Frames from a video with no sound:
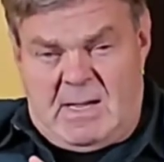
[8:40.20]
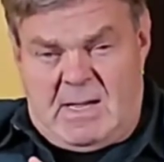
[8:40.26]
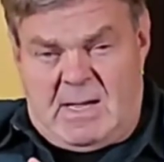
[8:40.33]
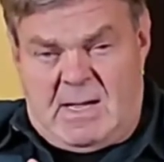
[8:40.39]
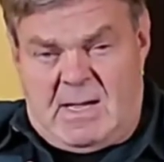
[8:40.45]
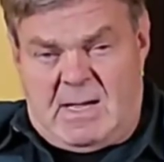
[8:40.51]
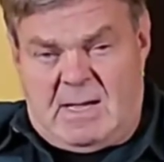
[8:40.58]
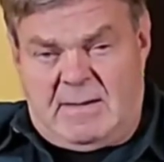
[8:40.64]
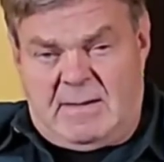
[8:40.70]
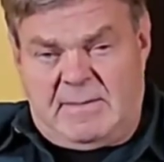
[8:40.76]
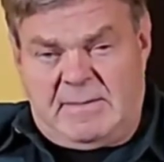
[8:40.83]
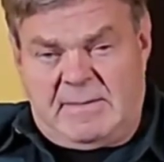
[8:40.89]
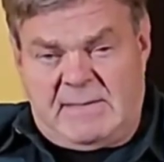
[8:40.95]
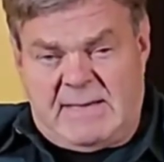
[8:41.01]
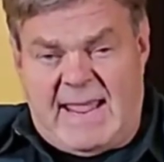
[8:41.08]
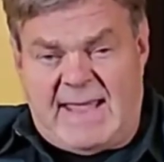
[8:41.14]
uh,
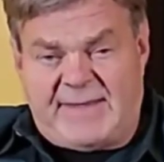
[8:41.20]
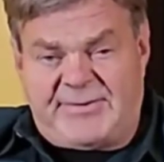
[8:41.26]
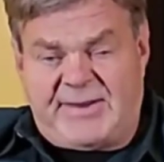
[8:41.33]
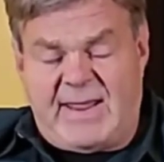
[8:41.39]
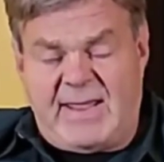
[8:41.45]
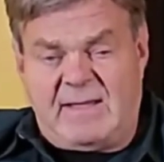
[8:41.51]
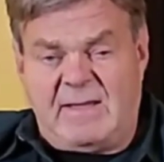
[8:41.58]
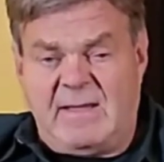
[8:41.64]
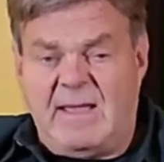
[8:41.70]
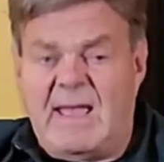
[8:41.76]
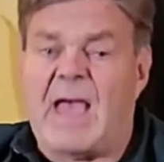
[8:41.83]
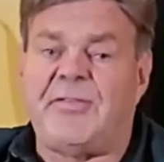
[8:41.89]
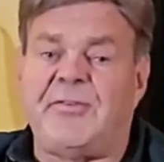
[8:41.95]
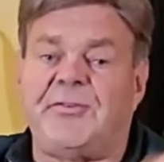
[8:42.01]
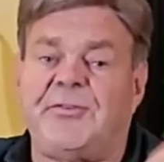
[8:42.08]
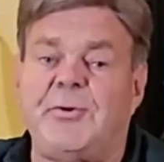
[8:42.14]
gas tank
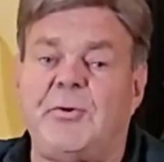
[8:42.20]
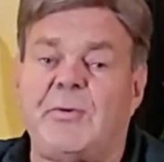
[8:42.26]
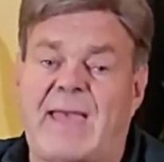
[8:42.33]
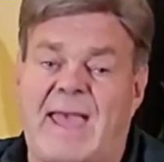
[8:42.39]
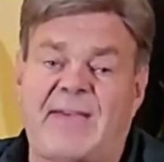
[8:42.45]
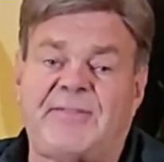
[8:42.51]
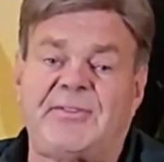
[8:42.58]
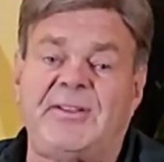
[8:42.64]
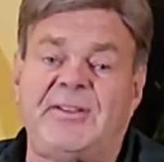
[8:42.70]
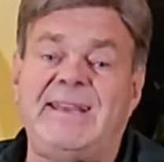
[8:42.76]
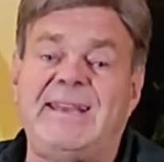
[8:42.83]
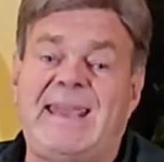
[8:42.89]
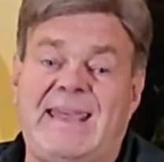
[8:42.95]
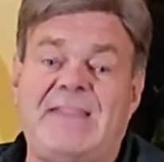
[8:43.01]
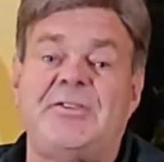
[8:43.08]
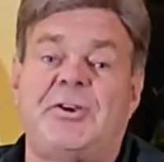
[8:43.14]
and there's no
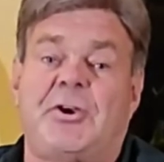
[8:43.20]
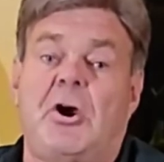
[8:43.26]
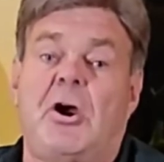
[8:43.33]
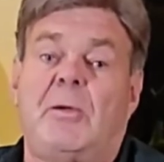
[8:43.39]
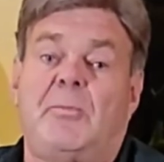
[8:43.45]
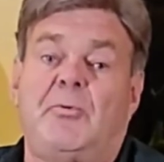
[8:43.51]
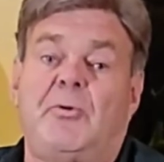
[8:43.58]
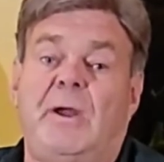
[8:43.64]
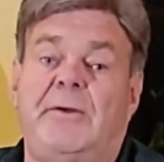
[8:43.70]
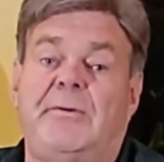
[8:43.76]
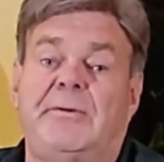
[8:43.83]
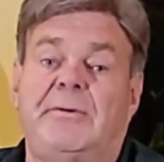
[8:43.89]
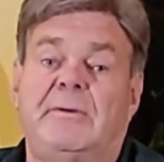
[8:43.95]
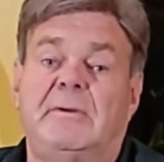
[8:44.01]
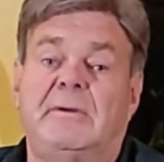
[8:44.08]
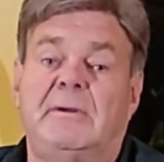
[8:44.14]
gasoline in the
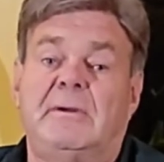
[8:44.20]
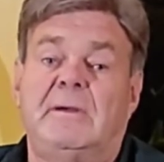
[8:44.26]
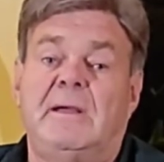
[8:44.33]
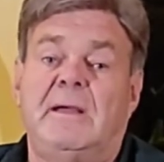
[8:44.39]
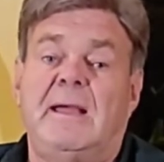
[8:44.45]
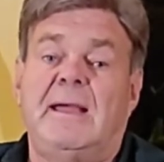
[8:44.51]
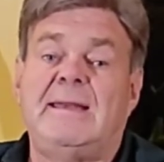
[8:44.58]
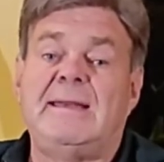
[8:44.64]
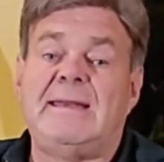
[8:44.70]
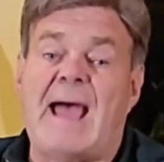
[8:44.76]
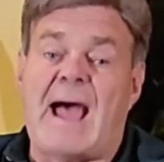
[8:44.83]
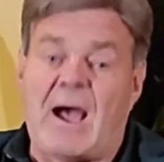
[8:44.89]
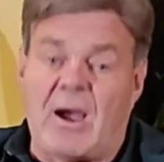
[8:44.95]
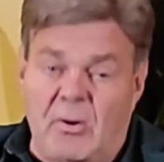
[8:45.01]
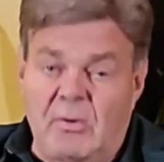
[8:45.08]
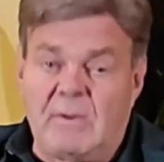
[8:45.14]
carburetor.
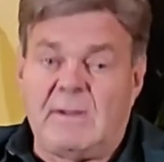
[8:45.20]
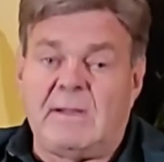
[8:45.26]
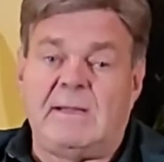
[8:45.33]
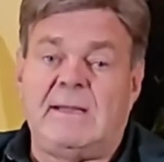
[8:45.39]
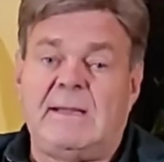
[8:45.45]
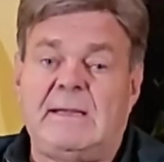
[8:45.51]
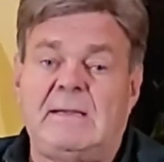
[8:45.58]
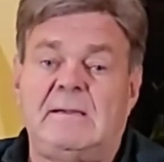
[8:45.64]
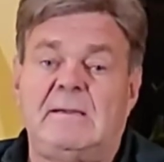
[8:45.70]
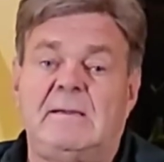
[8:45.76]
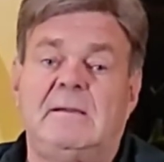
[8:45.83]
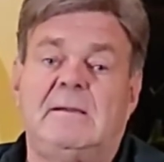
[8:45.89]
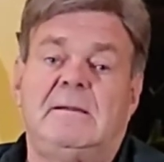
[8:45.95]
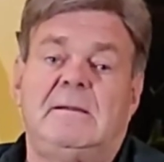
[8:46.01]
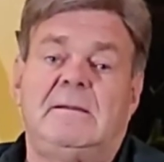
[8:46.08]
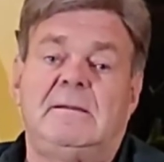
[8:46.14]
Now,
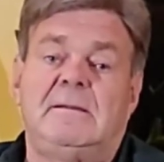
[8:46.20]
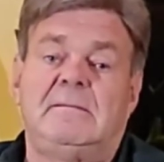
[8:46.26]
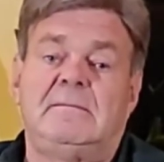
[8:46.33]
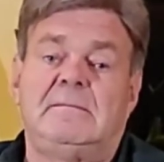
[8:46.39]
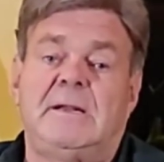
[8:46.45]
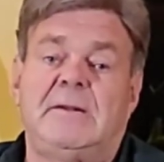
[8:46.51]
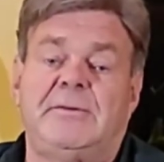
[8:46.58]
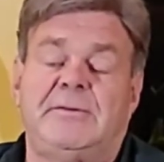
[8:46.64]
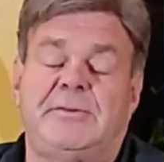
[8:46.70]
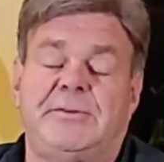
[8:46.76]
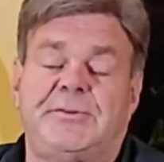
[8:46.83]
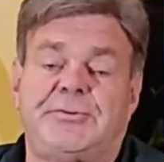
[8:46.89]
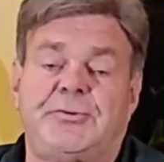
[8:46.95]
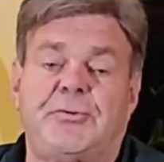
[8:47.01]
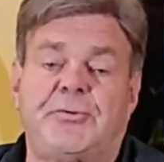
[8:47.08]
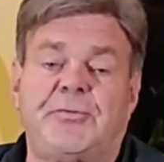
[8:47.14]
it'll
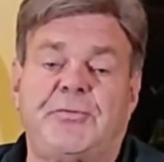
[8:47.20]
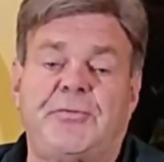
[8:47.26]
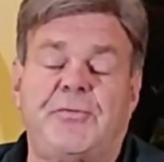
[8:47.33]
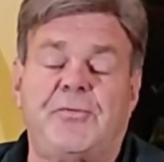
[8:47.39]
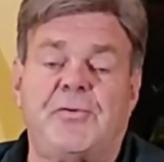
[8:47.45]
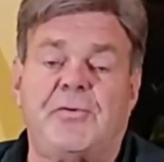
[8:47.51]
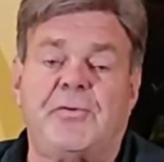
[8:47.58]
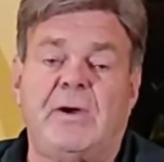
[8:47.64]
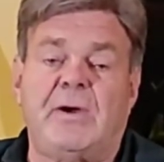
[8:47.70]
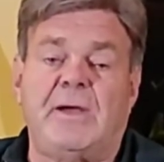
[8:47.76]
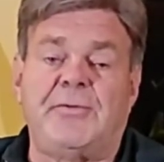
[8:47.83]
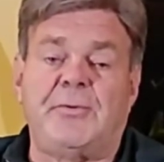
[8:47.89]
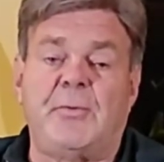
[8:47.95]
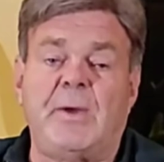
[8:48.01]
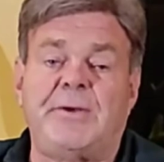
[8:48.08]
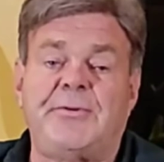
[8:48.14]
store for uh,
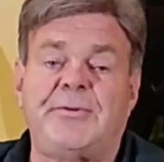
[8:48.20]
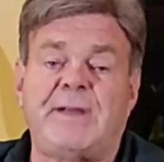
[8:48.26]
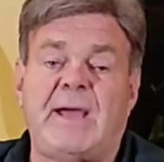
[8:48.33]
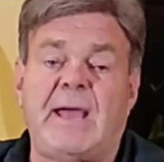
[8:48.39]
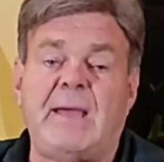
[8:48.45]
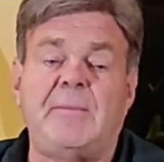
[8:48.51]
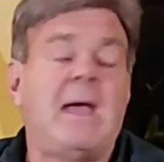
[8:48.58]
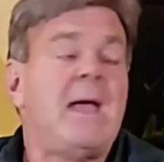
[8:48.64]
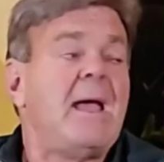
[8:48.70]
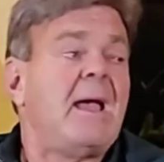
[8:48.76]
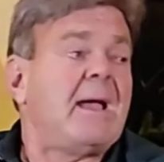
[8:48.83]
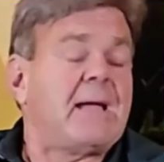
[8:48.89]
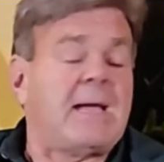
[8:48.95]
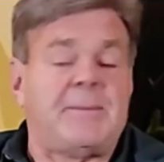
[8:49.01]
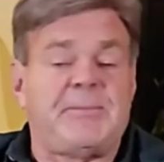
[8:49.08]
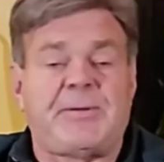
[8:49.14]
the wintertime.
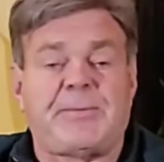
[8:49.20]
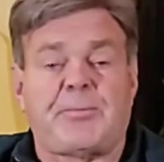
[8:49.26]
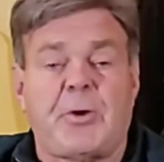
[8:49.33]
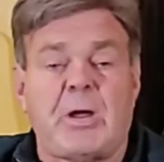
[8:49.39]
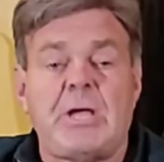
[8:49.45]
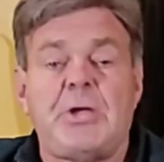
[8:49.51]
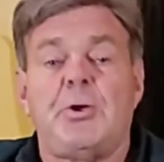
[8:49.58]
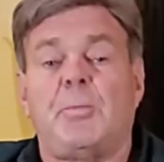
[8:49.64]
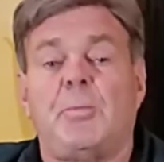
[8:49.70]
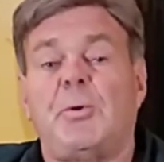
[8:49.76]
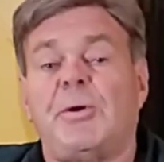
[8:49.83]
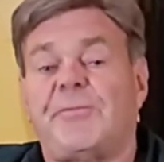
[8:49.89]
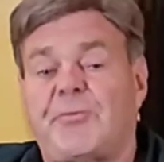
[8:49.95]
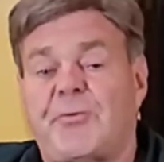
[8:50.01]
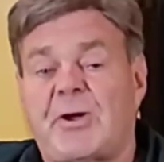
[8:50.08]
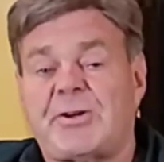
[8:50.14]
Come spring, you
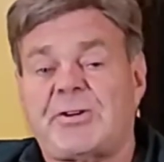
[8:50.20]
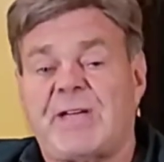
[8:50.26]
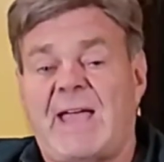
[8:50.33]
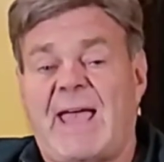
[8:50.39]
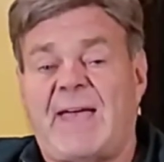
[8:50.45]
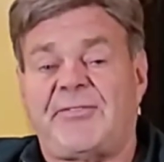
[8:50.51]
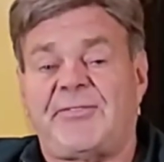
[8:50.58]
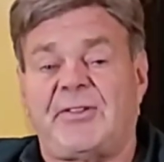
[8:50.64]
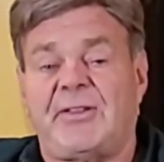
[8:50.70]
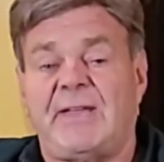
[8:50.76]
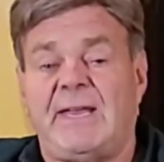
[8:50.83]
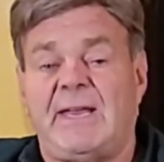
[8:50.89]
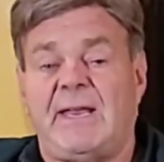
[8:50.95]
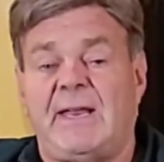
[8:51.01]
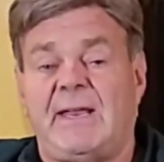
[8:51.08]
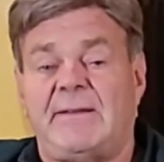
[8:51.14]
put fresh
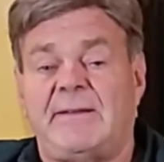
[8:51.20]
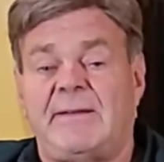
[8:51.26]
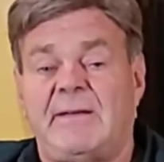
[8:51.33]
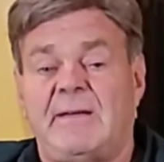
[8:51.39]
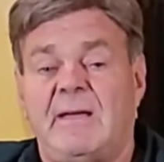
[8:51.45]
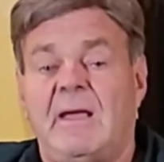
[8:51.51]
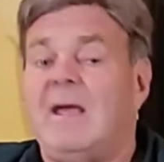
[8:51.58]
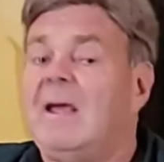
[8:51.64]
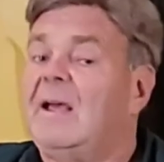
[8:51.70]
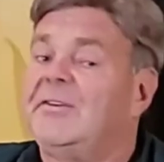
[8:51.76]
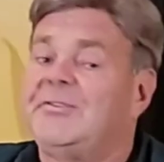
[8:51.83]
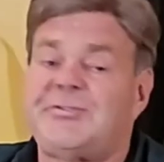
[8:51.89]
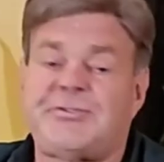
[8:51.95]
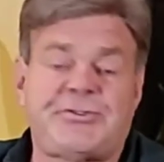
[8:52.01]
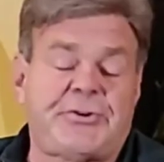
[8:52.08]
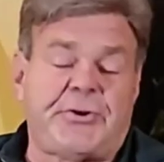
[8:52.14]
gasoline in it,
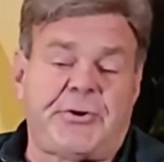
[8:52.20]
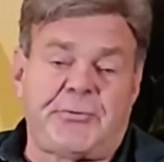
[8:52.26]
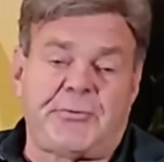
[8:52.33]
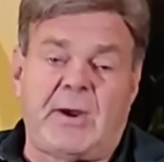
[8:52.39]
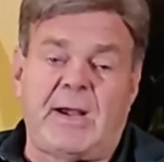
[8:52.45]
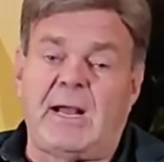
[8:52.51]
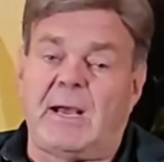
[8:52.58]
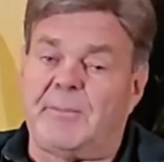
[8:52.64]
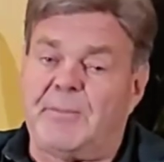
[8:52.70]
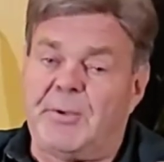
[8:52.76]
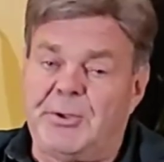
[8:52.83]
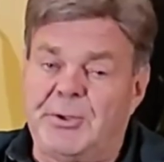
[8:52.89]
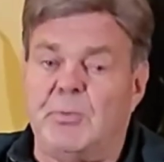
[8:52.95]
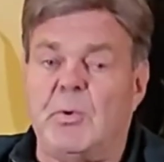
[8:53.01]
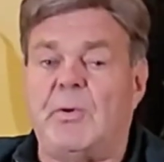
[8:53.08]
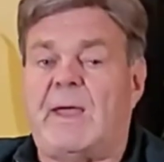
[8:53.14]
start right up,
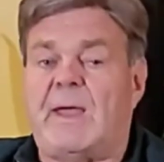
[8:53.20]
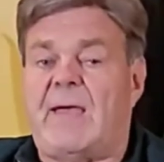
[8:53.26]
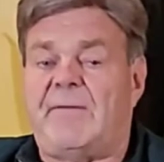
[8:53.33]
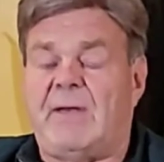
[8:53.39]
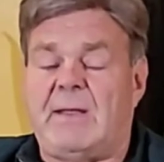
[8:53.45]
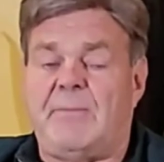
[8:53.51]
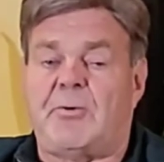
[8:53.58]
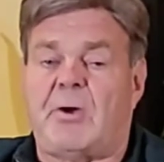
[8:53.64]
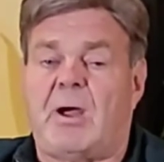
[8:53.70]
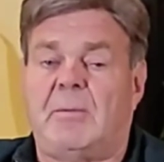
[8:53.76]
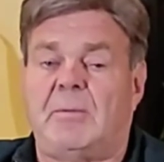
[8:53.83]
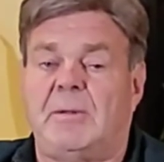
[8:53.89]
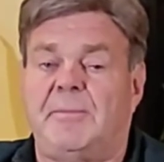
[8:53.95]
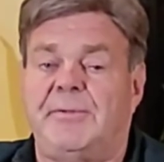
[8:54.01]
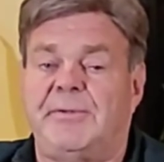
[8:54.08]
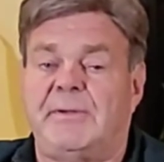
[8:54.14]
you won't have any
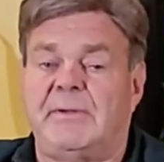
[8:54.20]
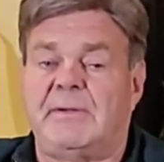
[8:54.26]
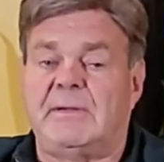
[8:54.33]
problems.